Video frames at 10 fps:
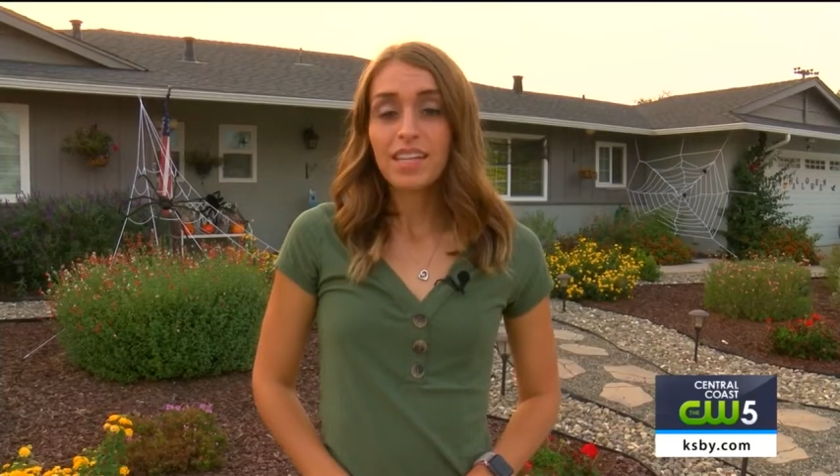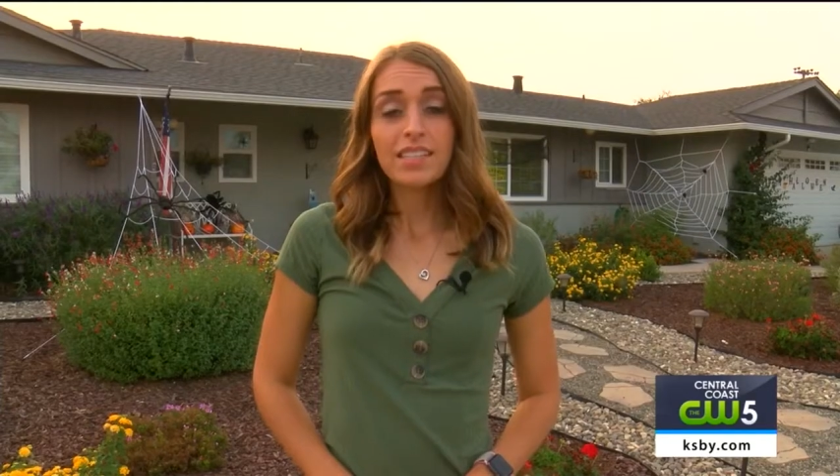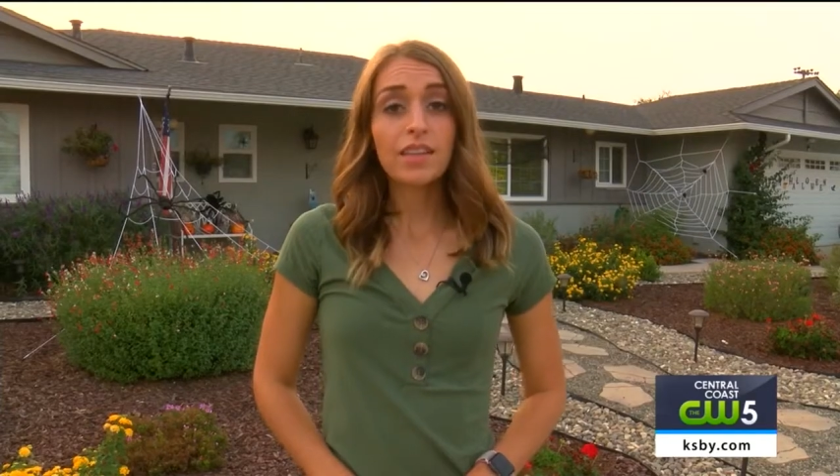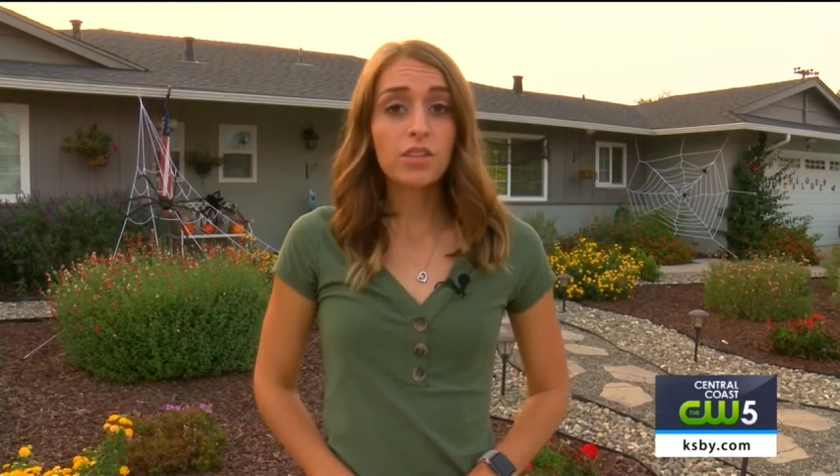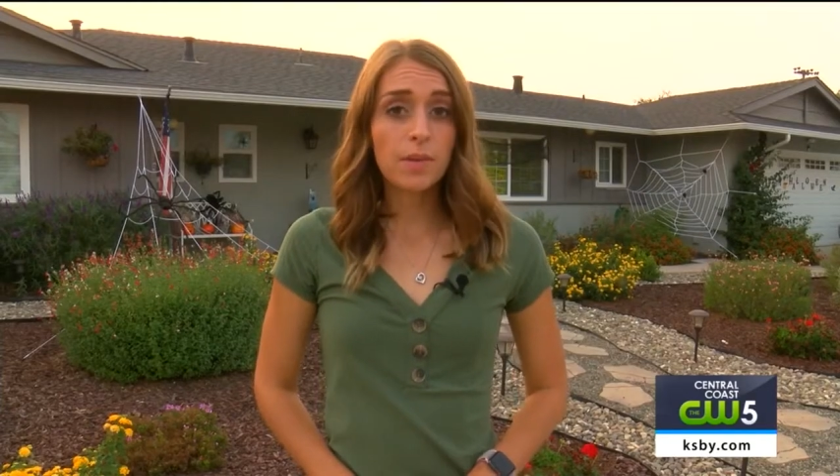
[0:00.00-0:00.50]

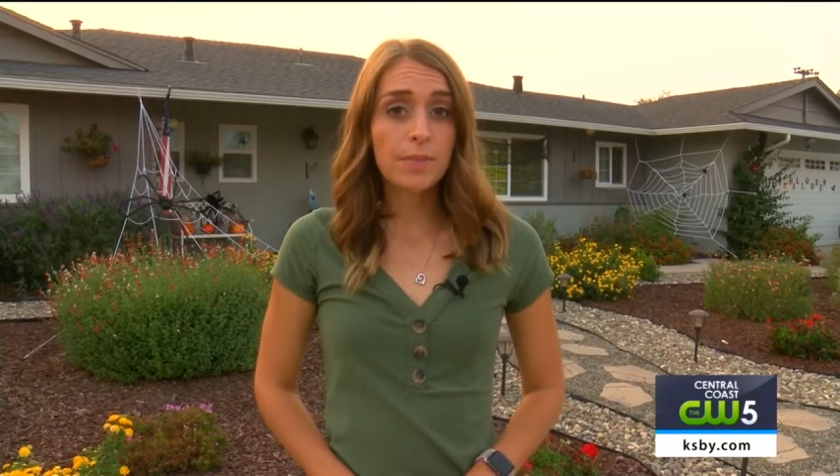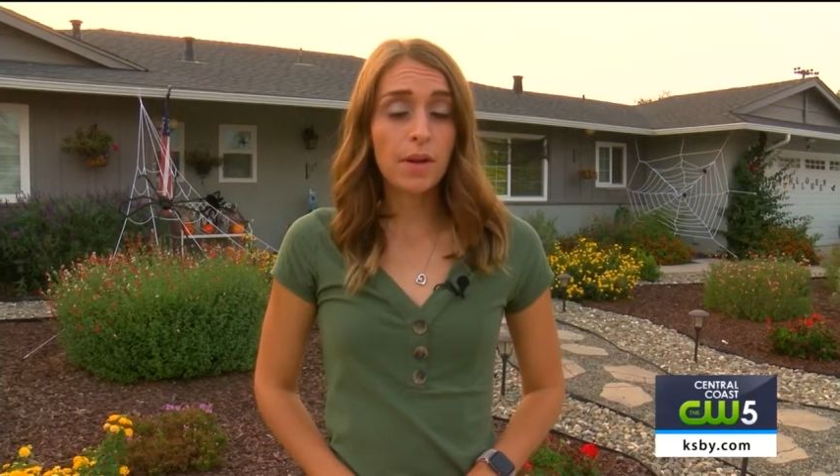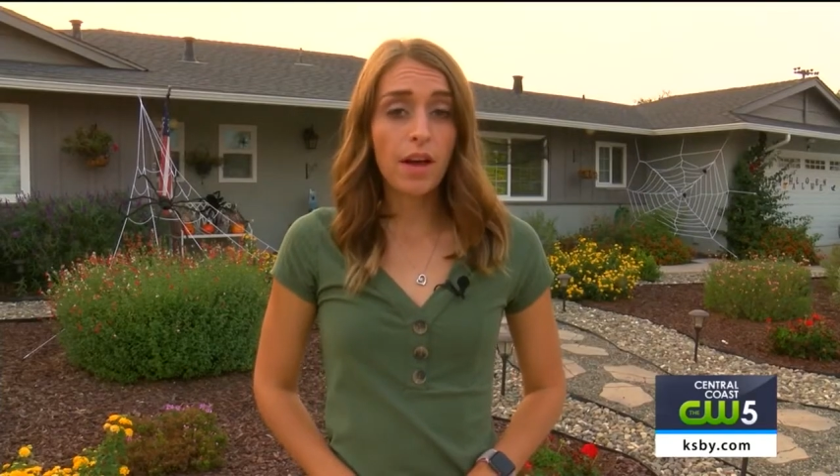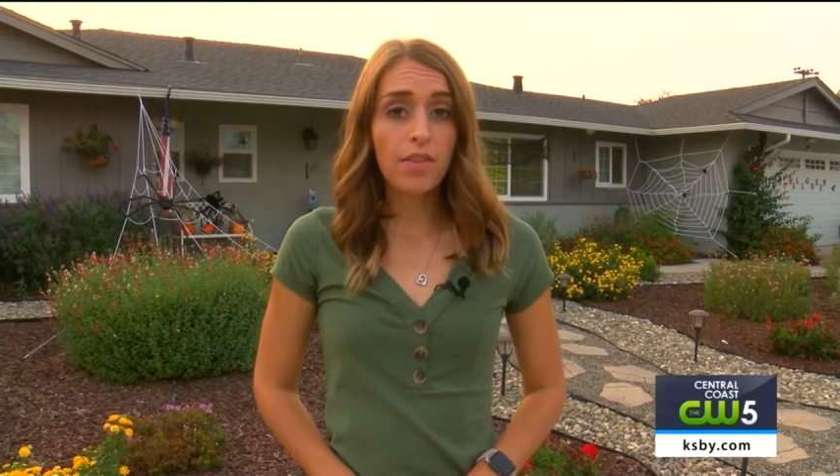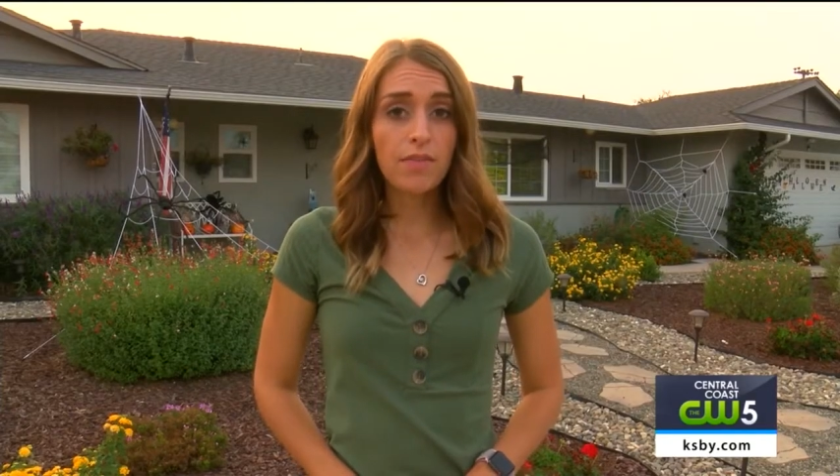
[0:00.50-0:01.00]
San Luis
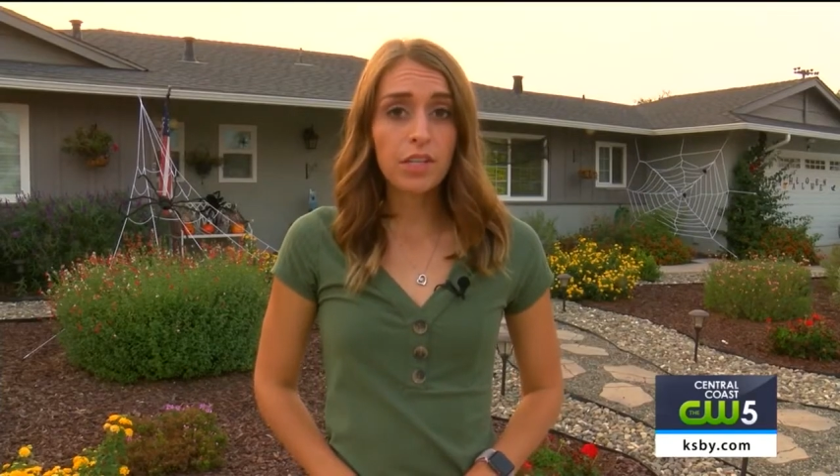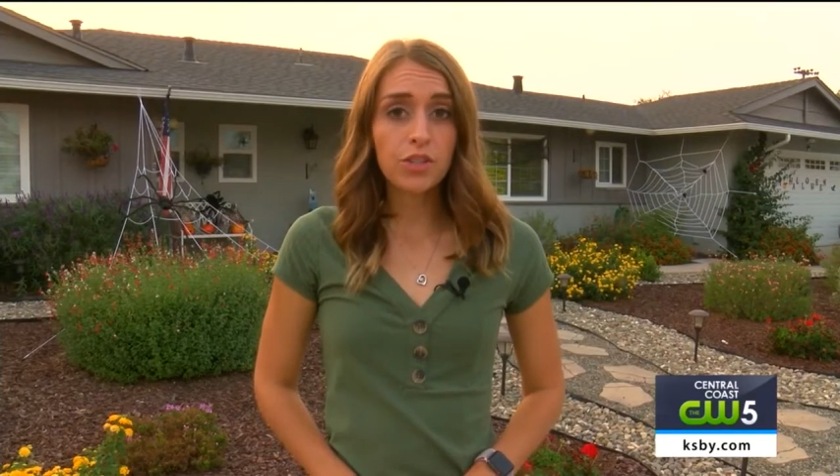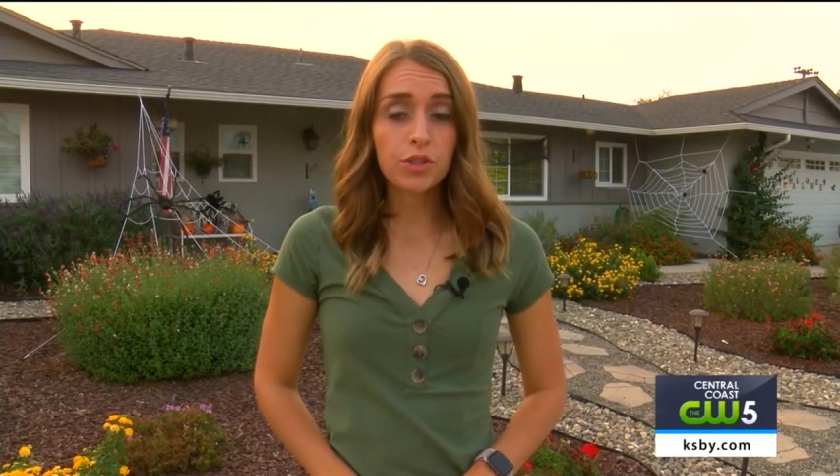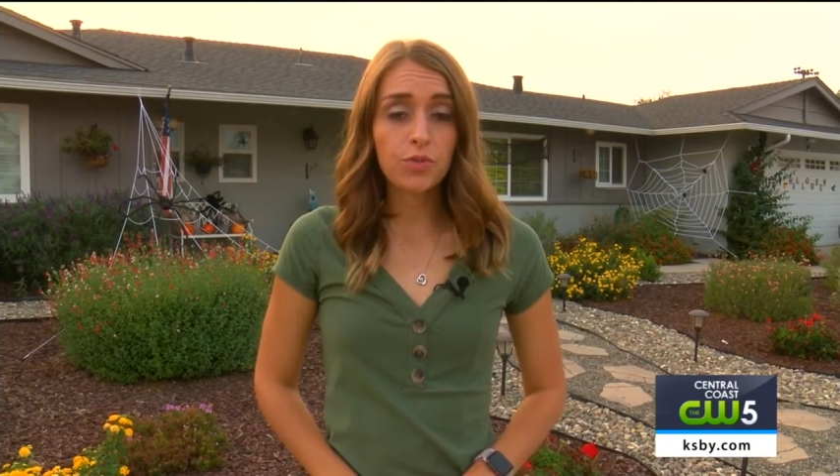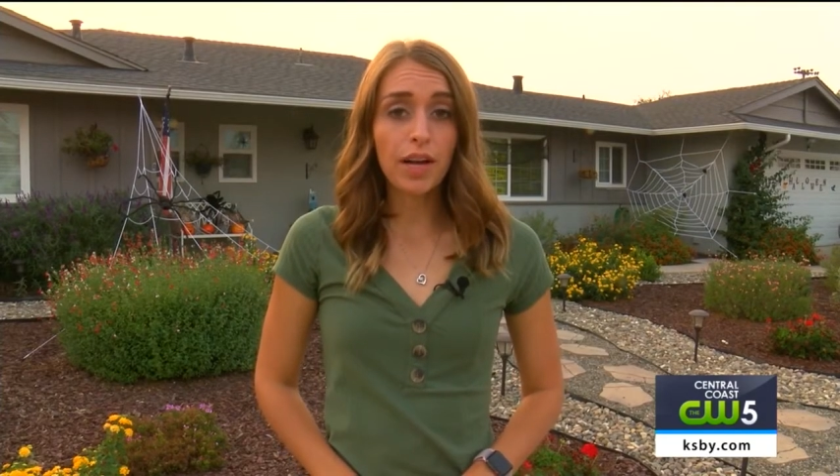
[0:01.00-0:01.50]
Obispo health
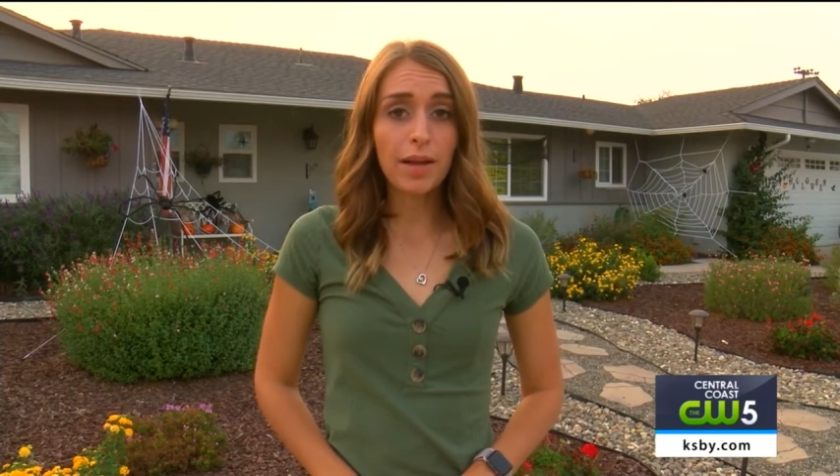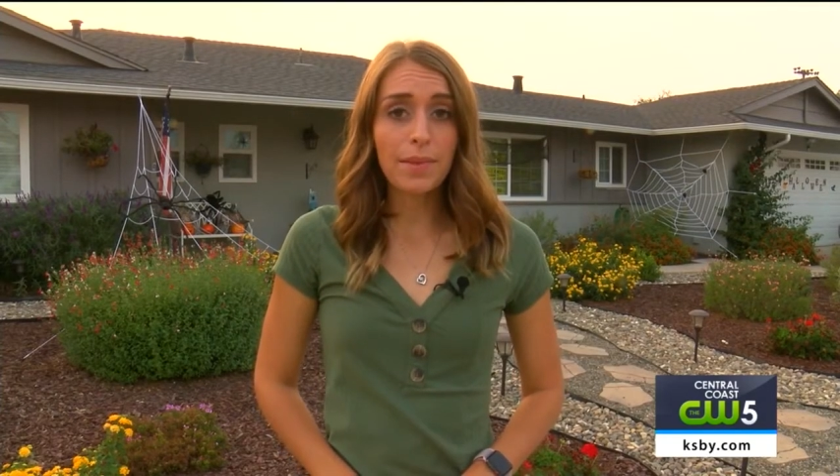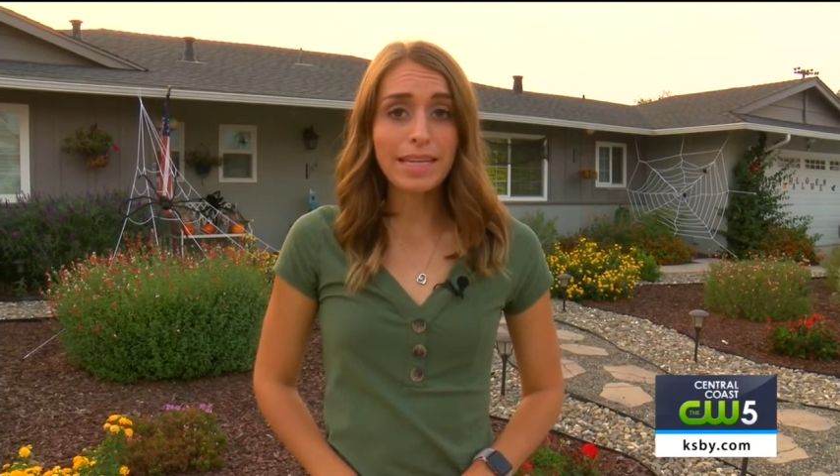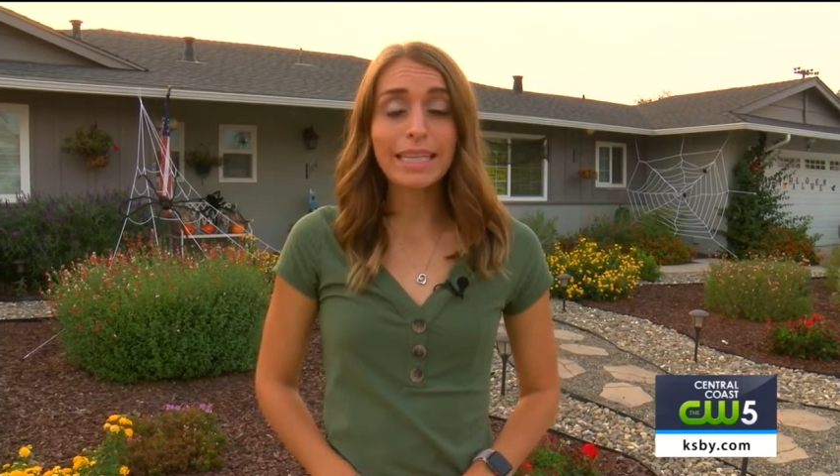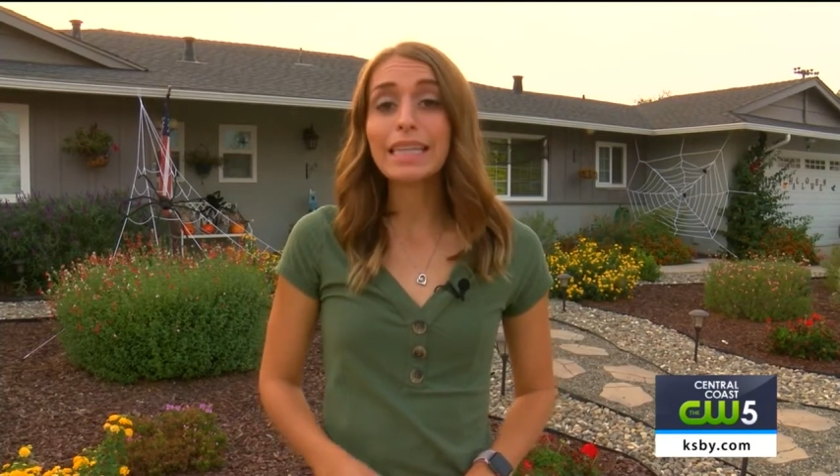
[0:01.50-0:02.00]
officials recommend